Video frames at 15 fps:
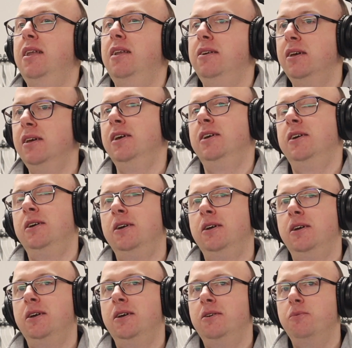Like,
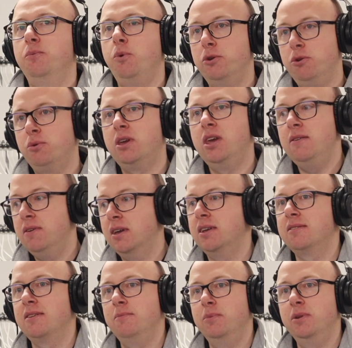what you're giving
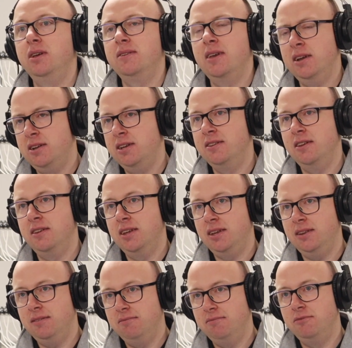somebody is actually
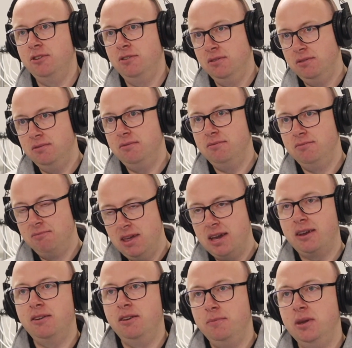something that they're
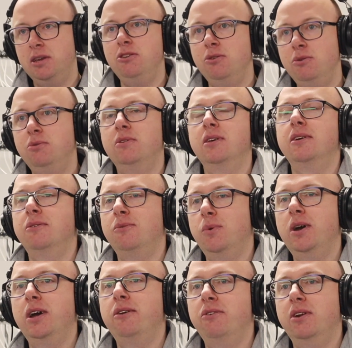going to be using and
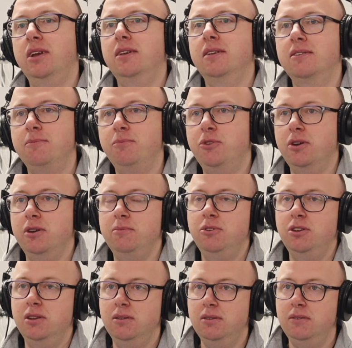wearing.
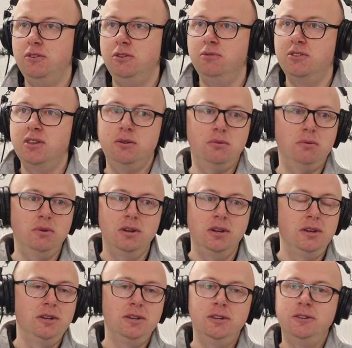Sometimes, if you sell
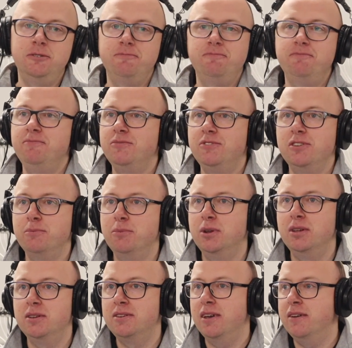
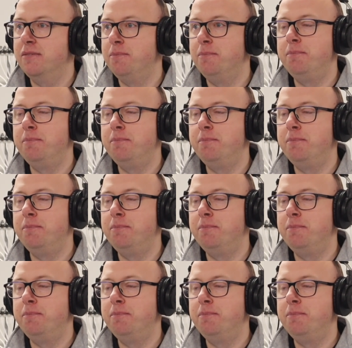somebody a set of